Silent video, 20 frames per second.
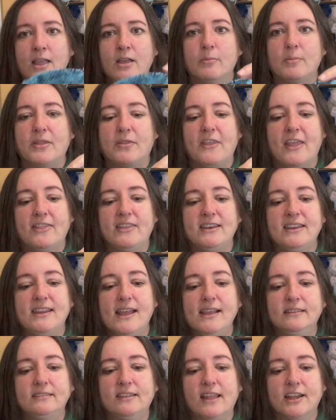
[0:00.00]
But then the
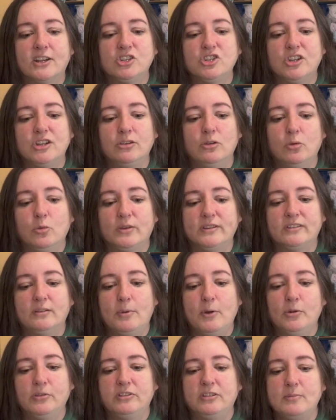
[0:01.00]
next section was
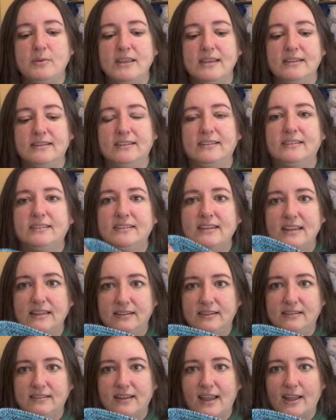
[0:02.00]
supposed to be seed
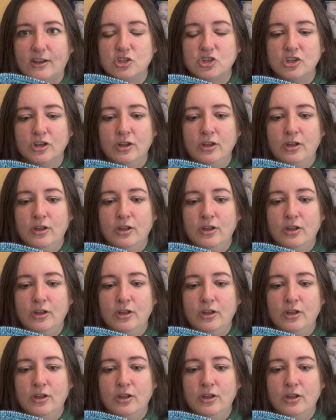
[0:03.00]
stitch,